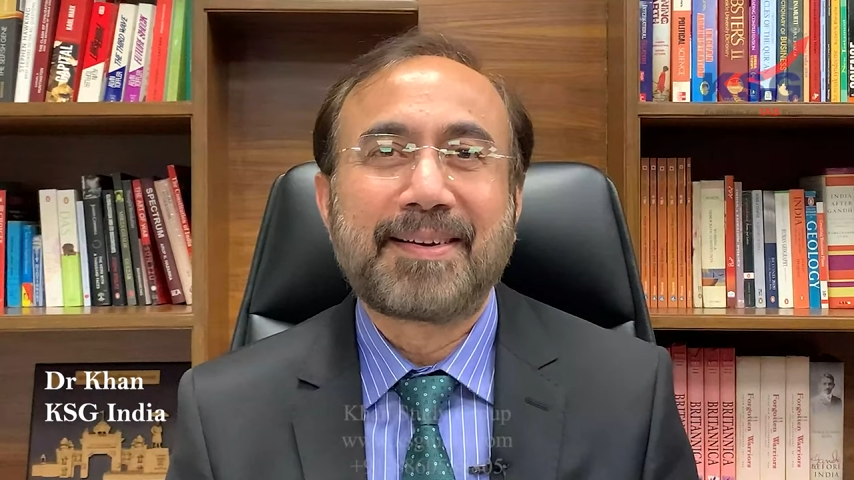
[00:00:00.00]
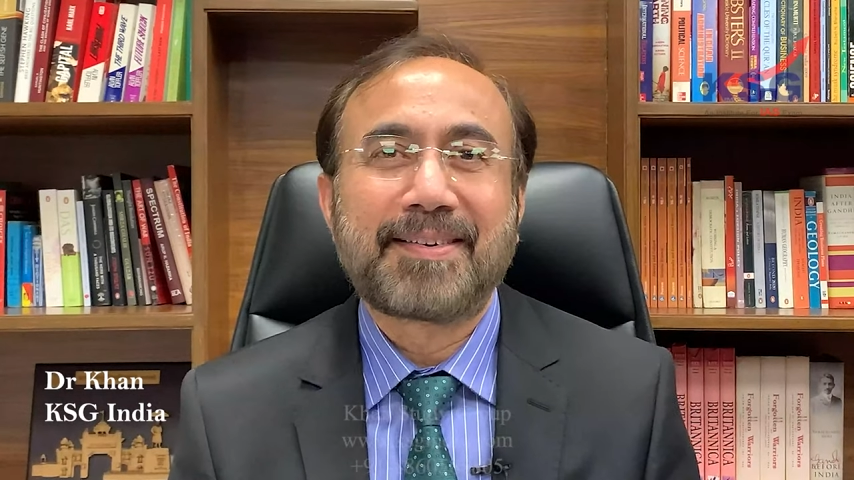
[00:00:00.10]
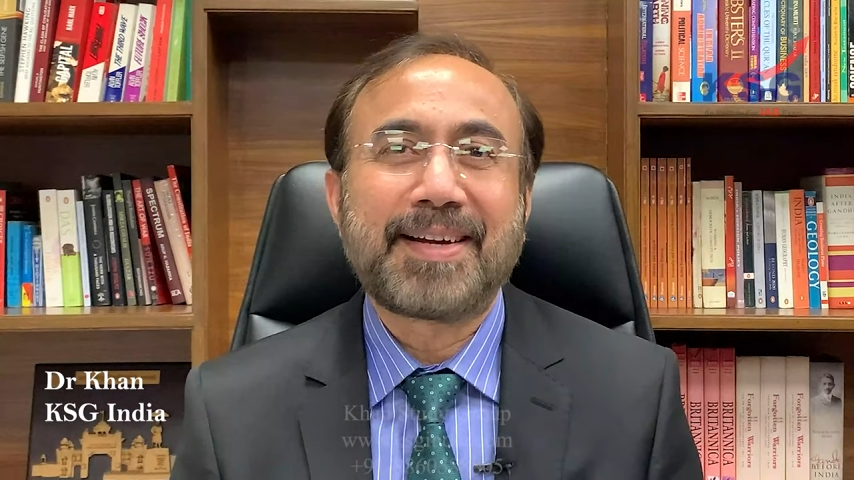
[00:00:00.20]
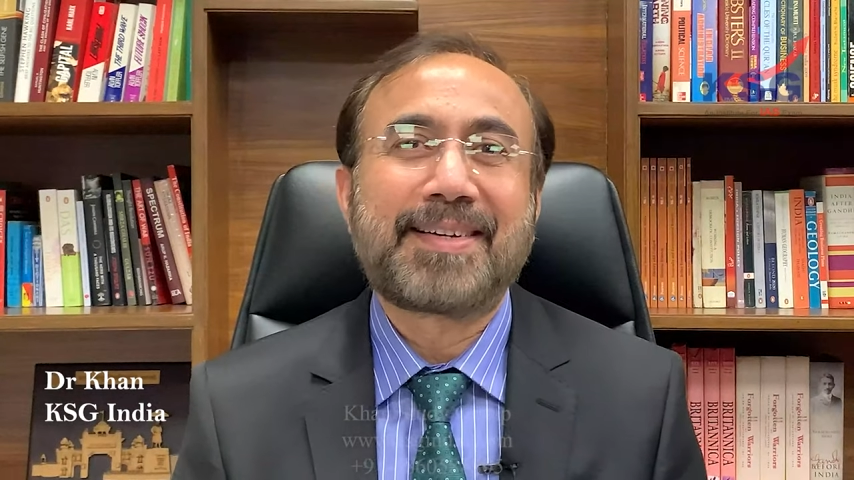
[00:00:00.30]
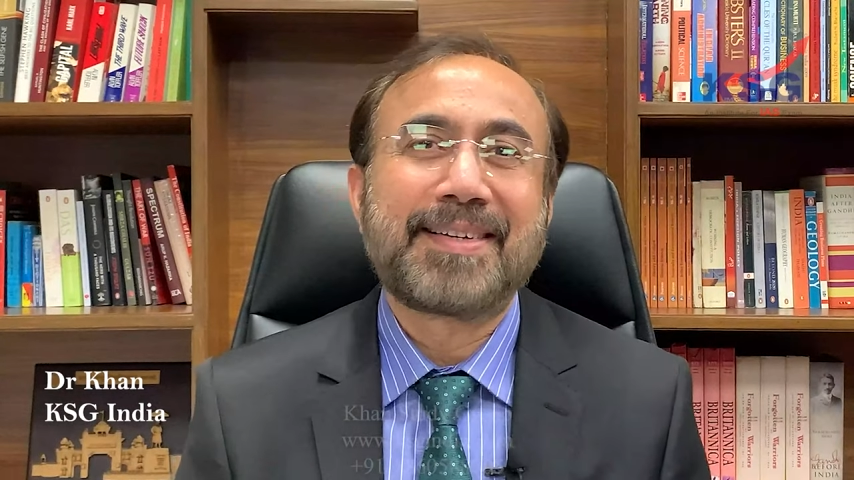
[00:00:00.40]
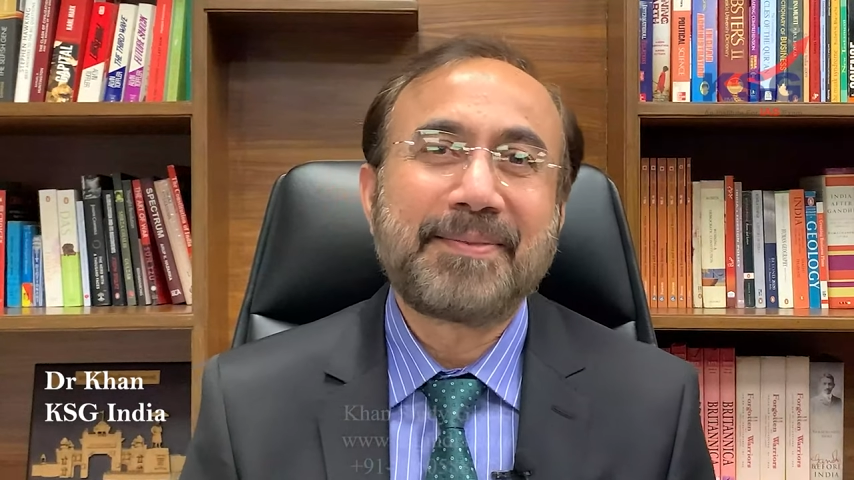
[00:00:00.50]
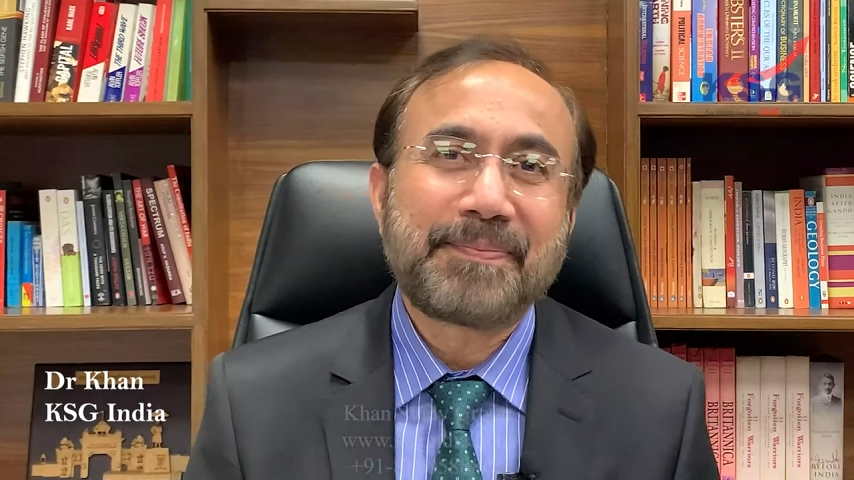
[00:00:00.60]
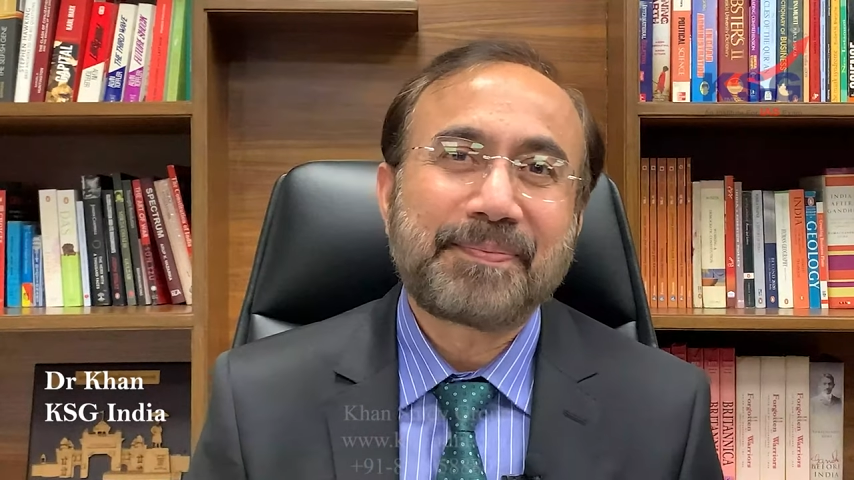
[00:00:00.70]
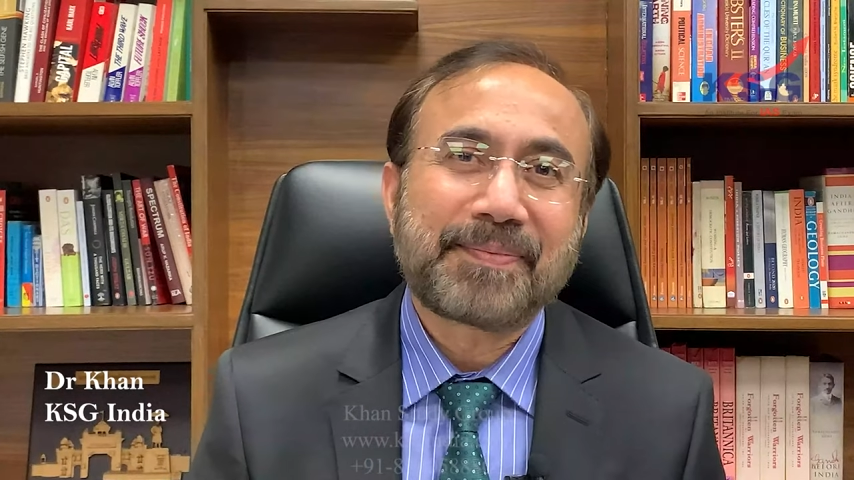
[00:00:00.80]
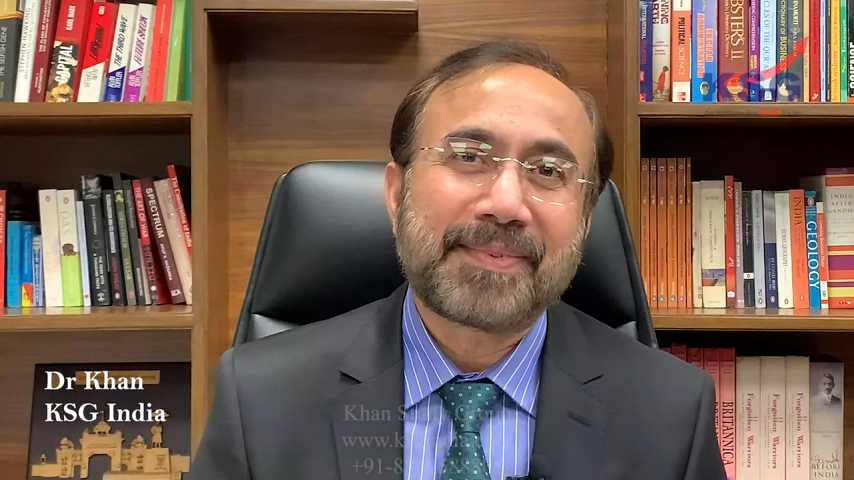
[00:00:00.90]
writer,
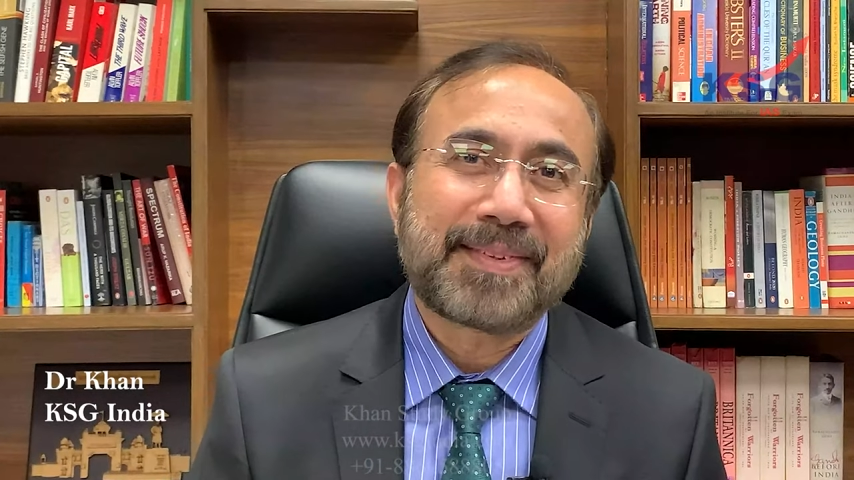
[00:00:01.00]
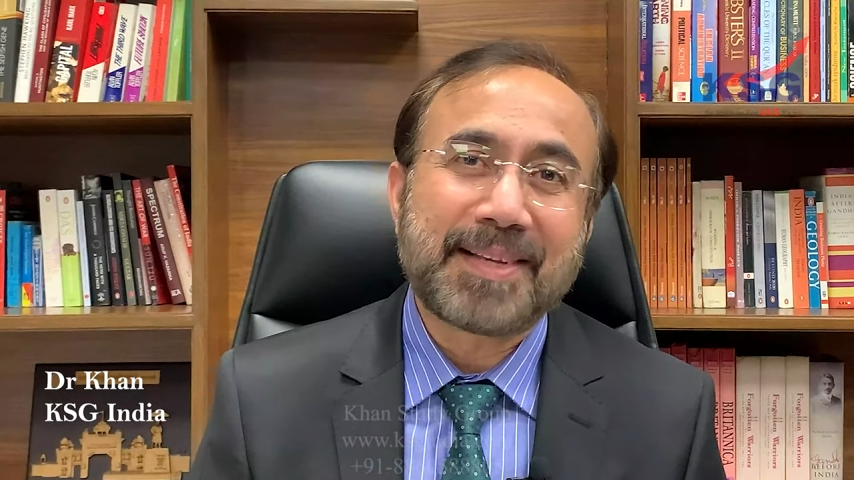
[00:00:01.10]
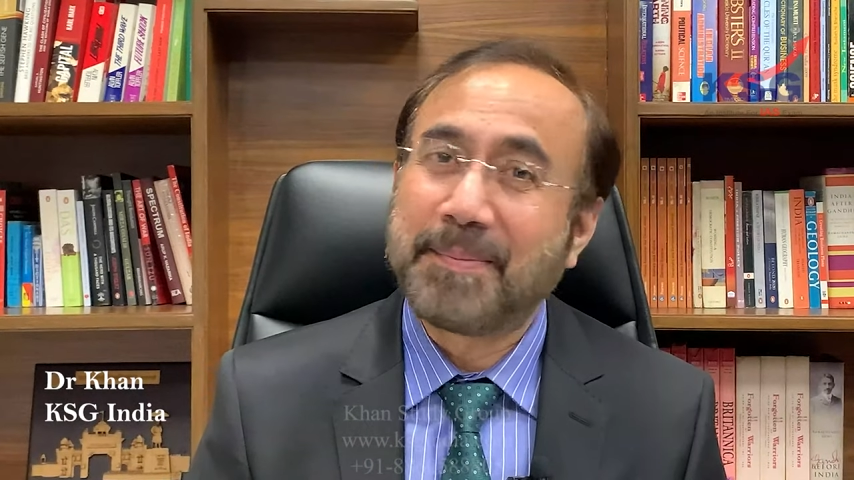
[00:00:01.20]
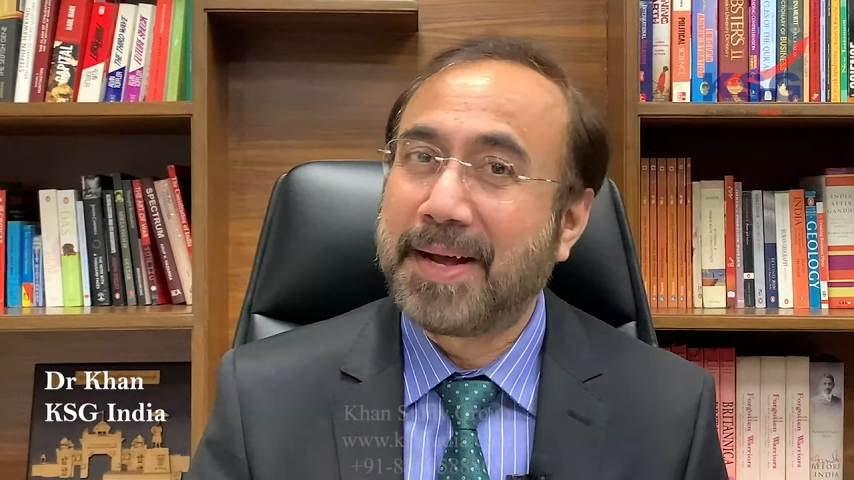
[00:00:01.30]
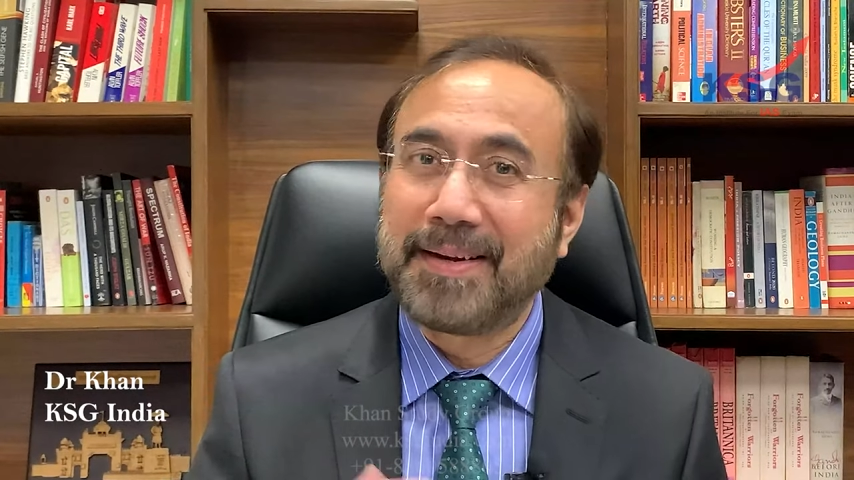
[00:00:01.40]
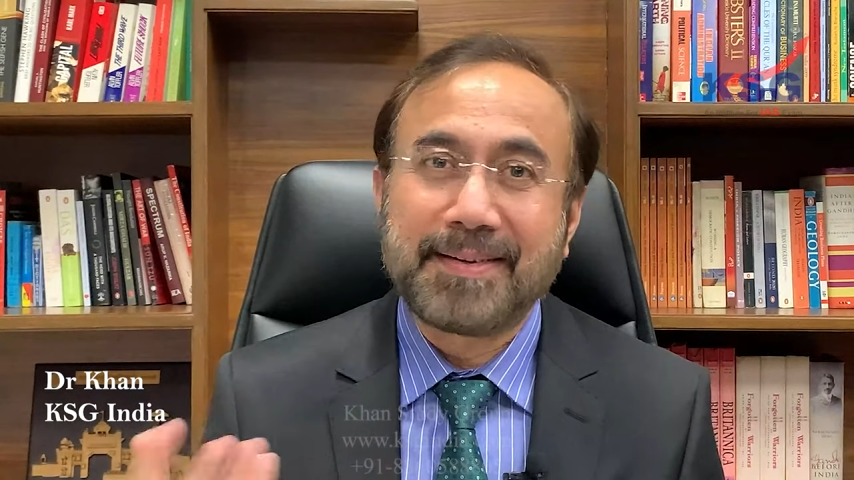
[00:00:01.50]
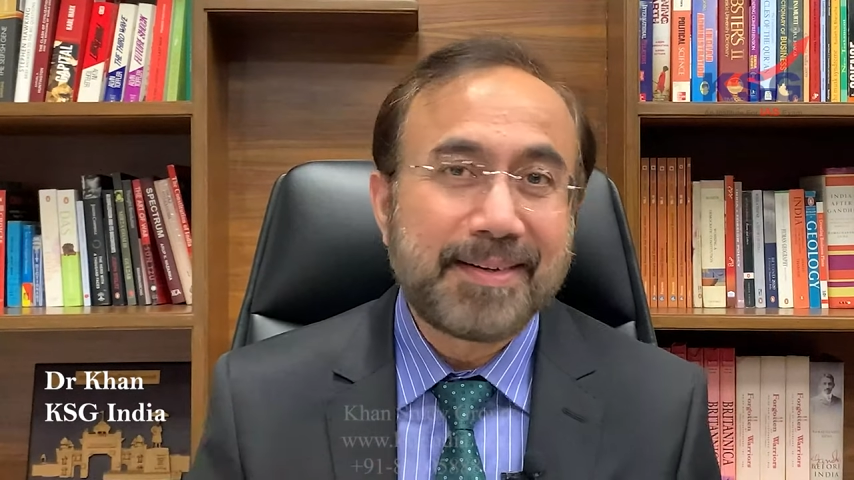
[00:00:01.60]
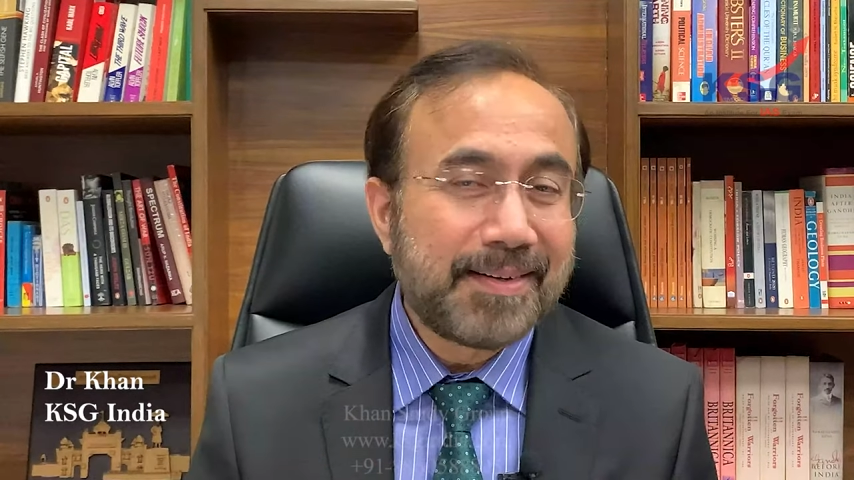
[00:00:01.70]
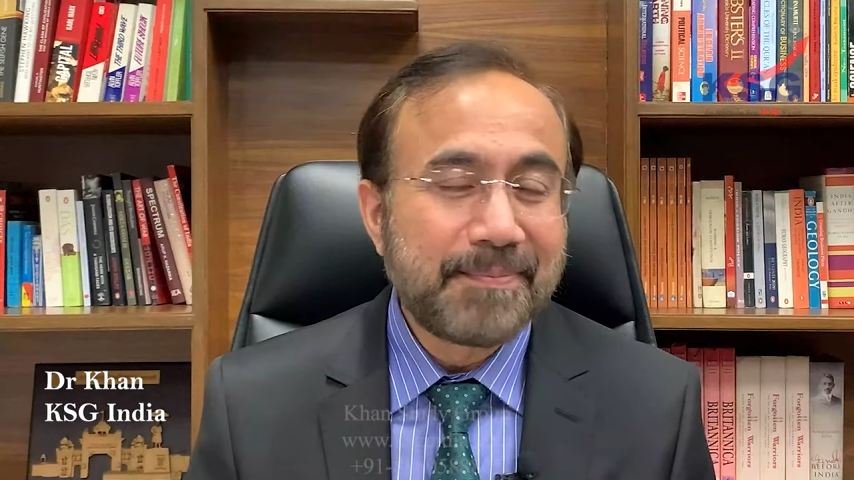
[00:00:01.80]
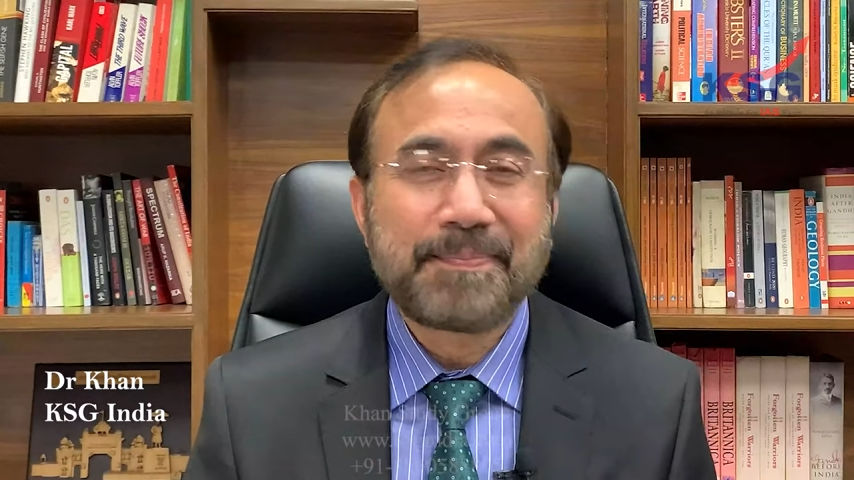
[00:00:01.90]

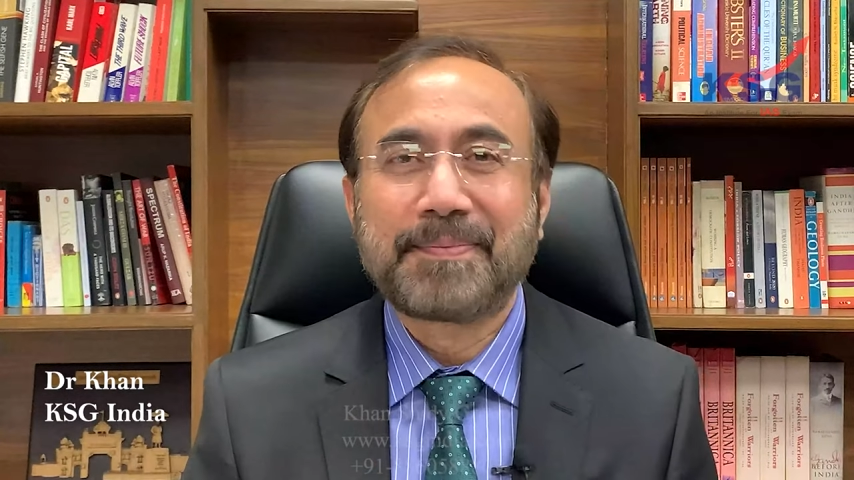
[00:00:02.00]
sub-editor,